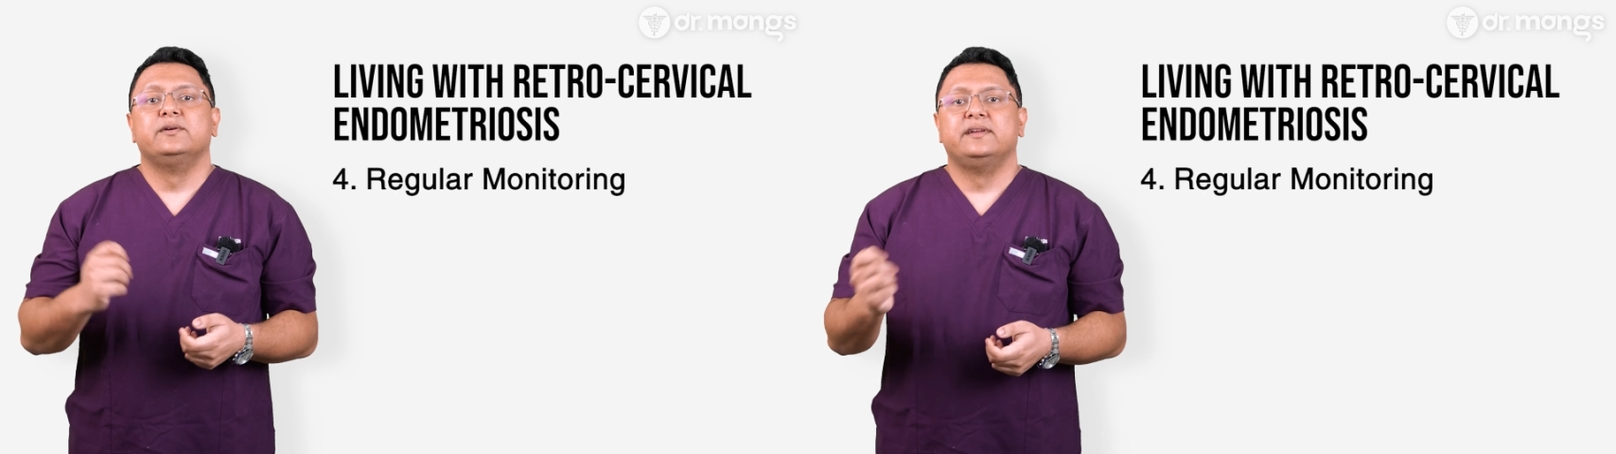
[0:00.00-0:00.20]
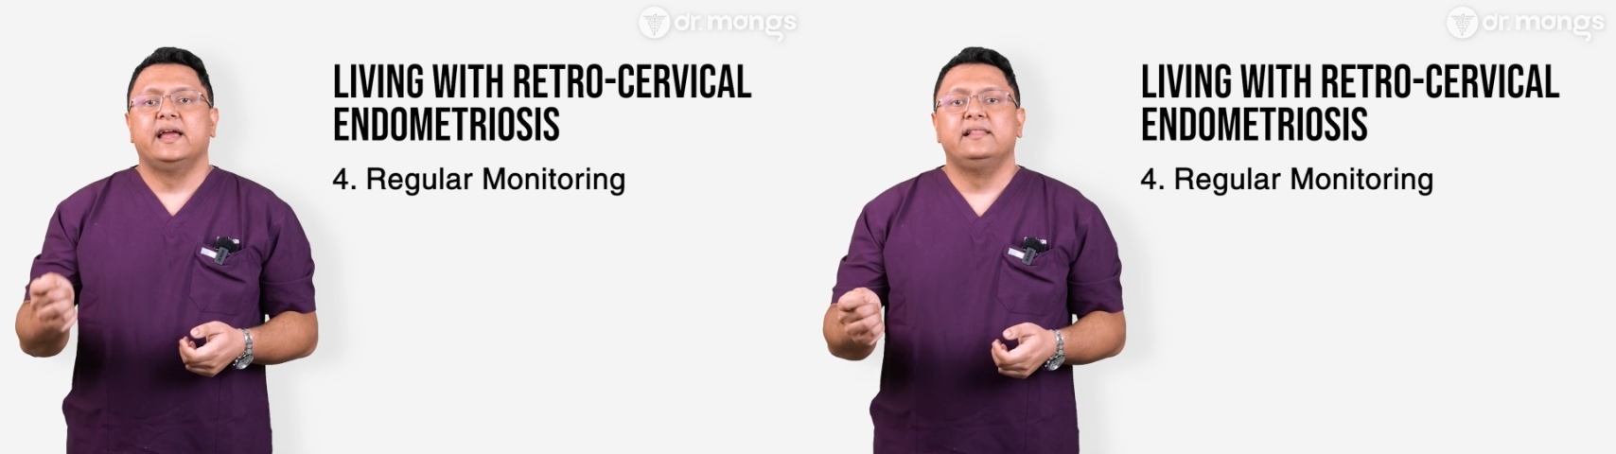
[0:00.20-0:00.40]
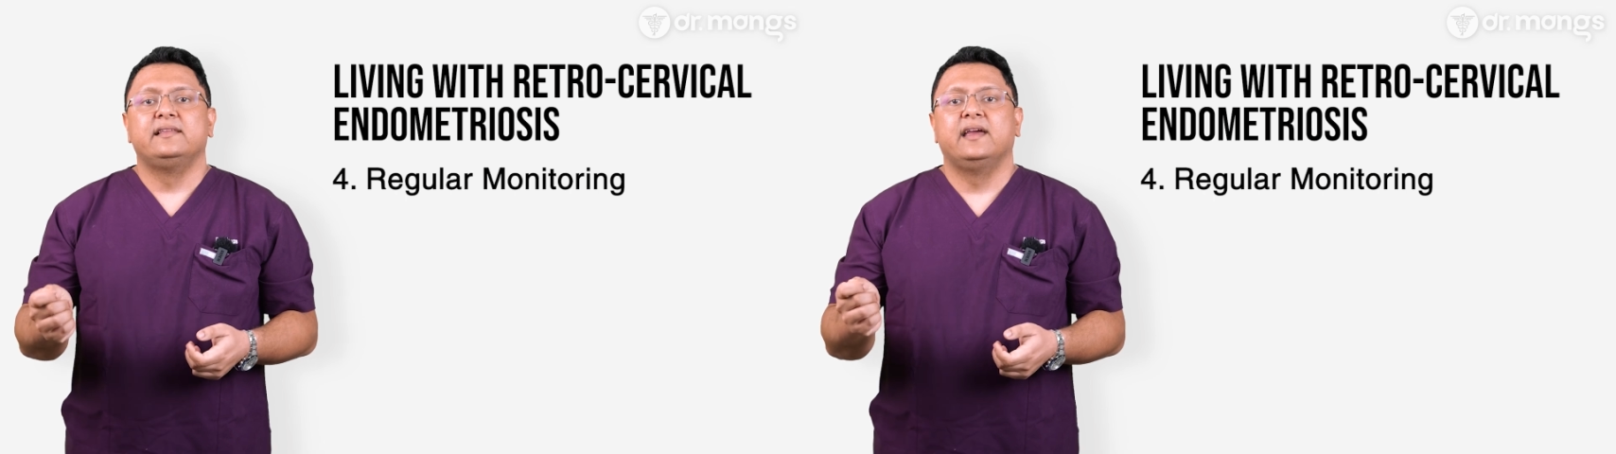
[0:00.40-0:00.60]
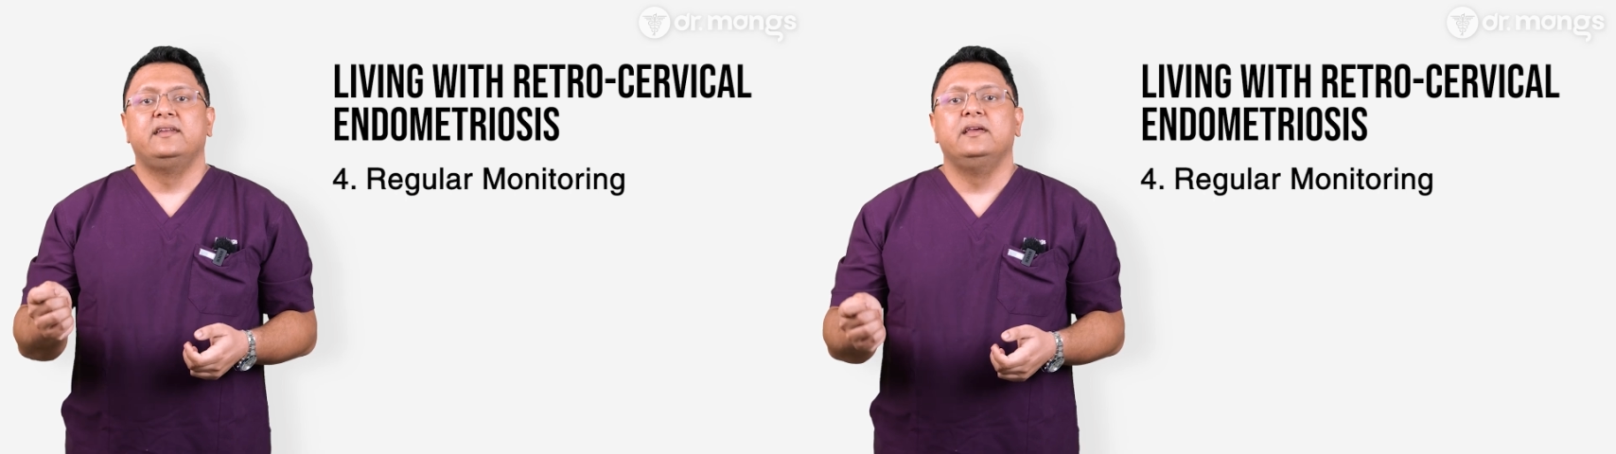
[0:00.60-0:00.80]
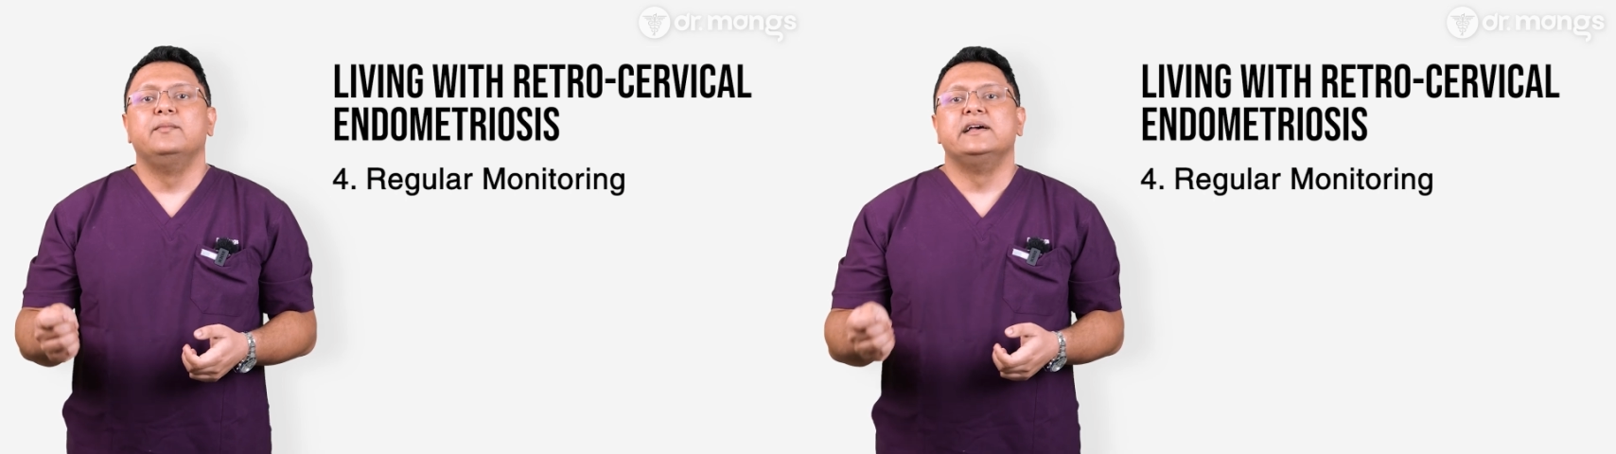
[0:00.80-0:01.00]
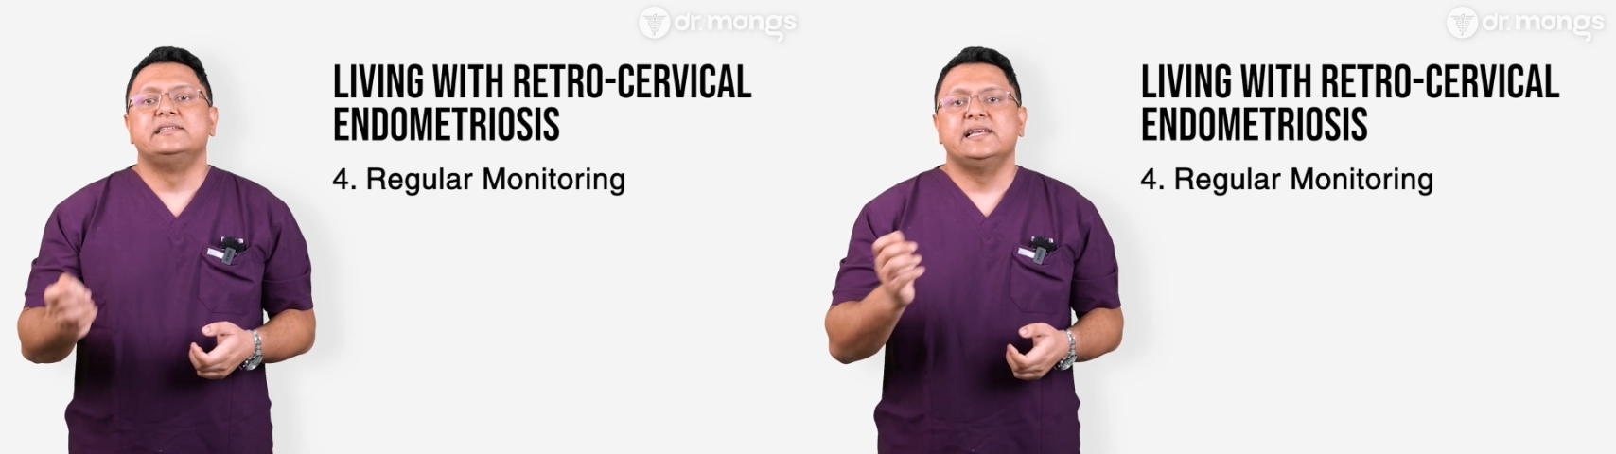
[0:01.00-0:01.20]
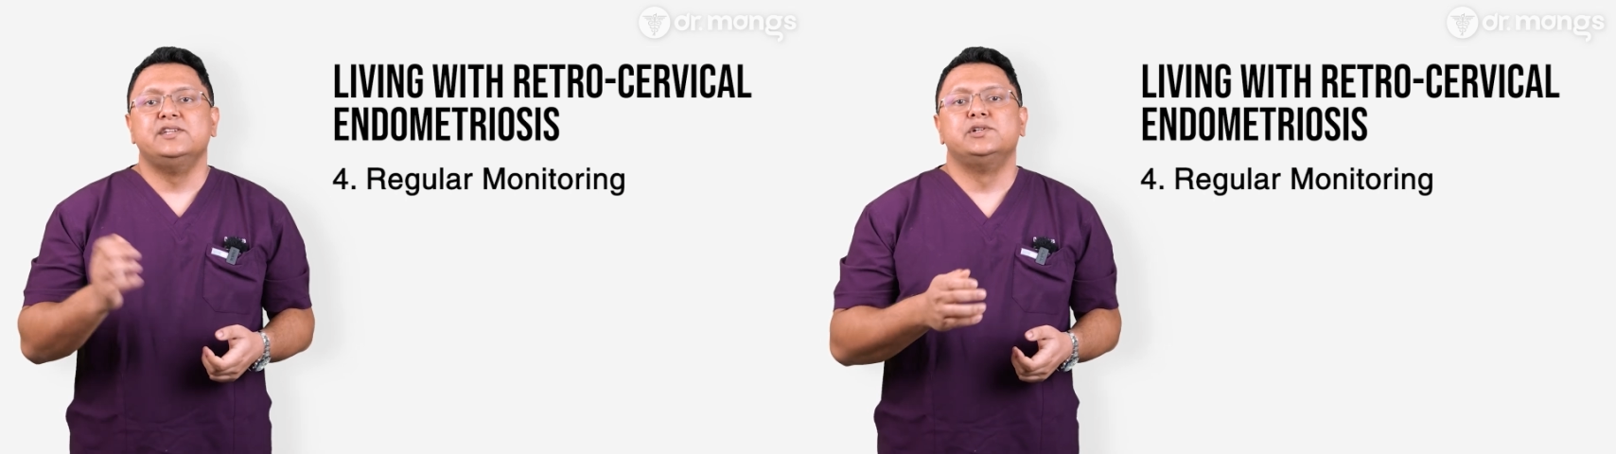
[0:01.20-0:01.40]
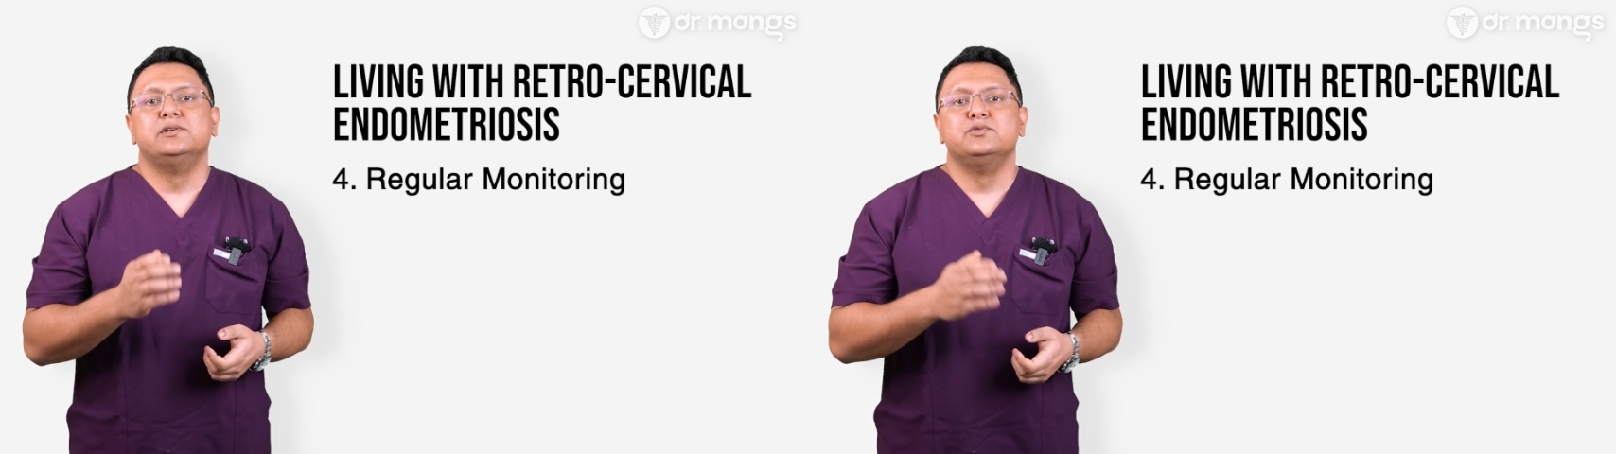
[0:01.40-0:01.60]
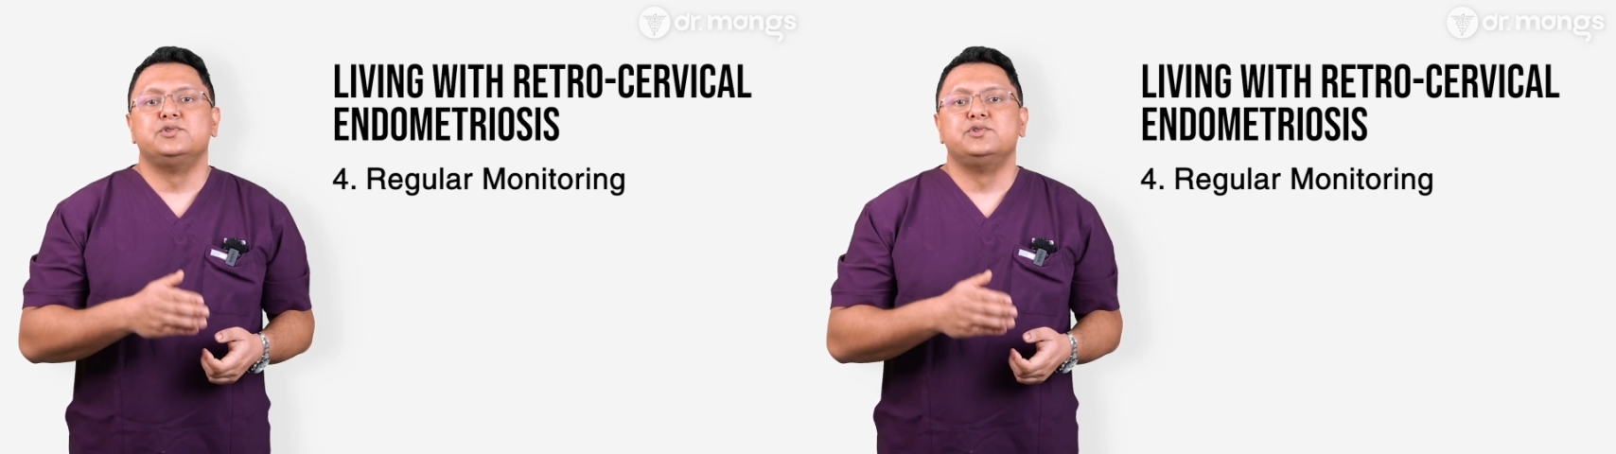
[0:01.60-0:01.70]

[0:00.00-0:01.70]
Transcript: your healthcare team are essential to